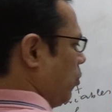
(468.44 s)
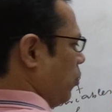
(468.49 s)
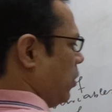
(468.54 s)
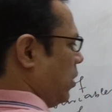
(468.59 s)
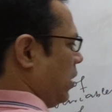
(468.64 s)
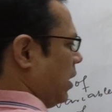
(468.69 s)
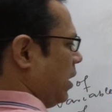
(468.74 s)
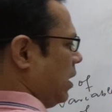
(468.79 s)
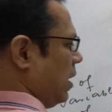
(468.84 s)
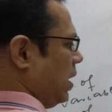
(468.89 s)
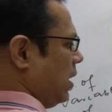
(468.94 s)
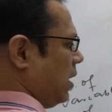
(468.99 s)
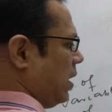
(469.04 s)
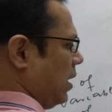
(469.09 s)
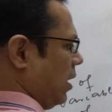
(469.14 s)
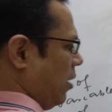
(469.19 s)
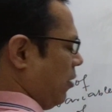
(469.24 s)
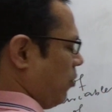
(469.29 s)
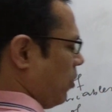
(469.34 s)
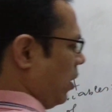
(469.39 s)
change this
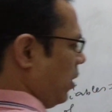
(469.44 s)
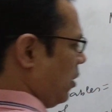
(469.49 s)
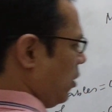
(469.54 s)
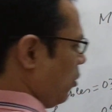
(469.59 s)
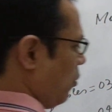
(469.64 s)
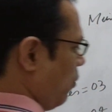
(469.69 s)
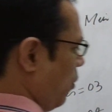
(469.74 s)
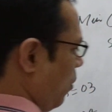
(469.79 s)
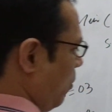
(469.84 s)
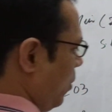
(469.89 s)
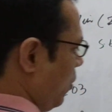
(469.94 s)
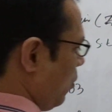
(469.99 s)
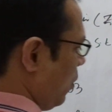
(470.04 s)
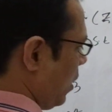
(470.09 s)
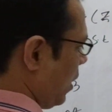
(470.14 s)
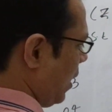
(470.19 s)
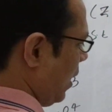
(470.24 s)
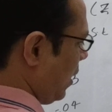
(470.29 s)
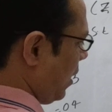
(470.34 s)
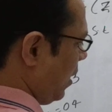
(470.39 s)
inequalities form into the
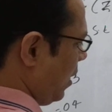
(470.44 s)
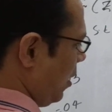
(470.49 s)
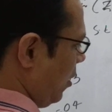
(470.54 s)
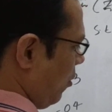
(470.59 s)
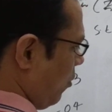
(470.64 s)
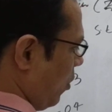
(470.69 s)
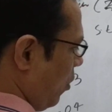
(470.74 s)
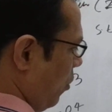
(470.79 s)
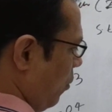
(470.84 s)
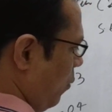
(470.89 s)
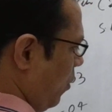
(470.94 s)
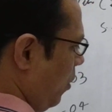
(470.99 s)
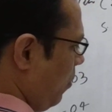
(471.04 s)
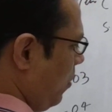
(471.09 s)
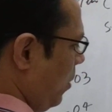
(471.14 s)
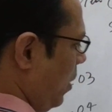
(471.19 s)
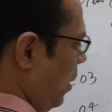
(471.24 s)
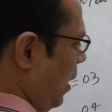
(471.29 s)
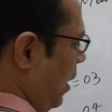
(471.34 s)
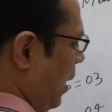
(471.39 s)
greater than equal to form.
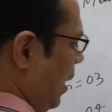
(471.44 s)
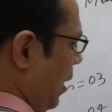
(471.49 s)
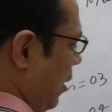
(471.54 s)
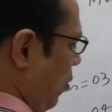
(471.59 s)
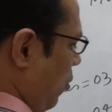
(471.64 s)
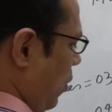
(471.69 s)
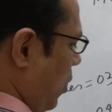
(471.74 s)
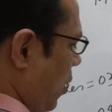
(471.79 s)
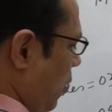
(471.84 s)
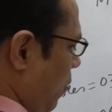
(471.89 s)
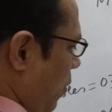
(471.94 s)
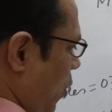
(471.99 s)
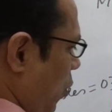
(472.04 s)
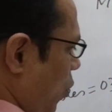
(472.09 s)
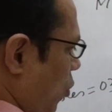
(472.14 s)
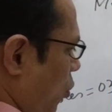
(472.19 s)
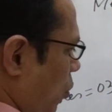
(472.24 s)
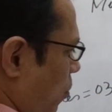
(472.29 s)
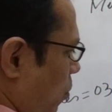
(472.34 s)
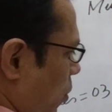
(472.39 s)
So just we
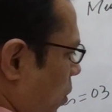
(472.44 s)
need to put